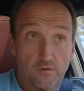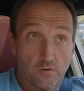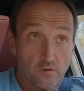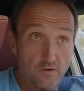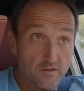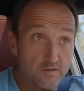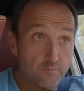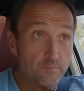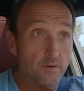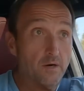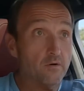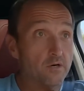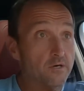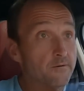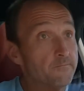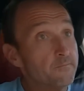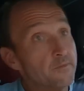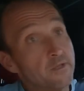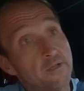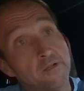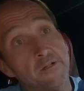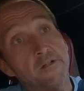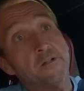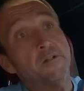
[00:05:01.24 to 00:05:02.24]
horsepower.
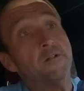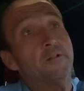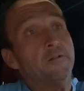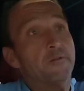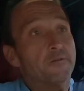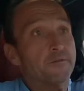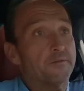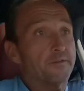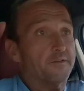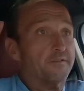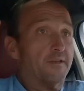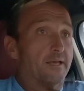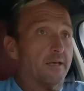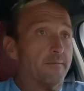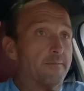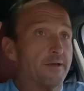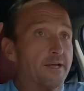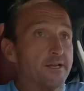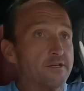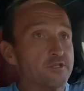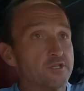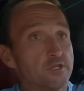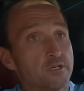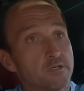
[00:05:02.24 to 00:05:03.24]
The same
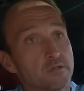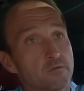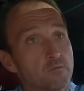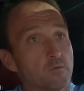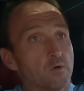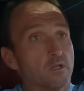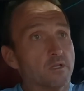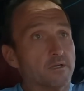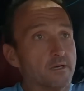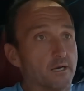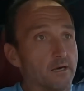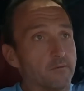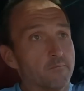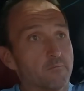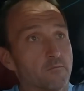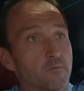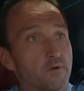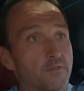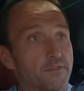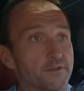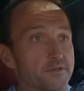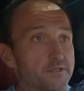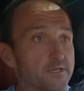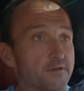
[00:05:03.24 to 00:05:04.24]
engine will come
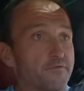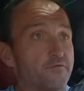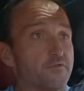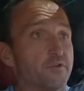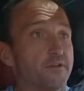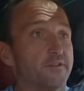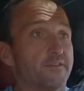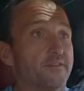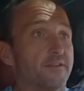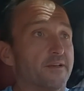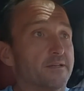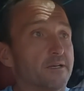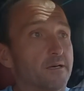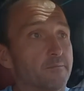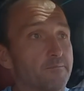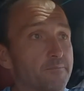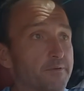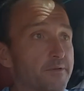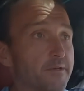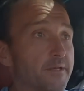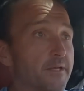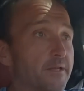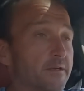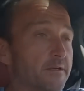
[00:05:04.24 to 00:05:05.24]
with a different setup
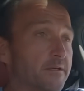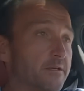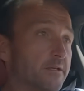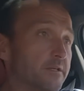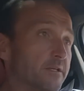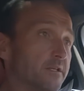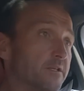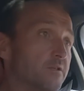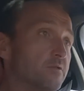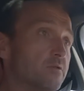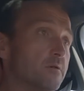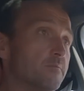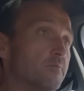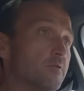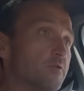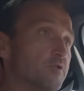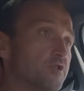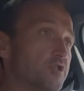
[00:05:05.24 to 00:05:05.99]
in the Turbo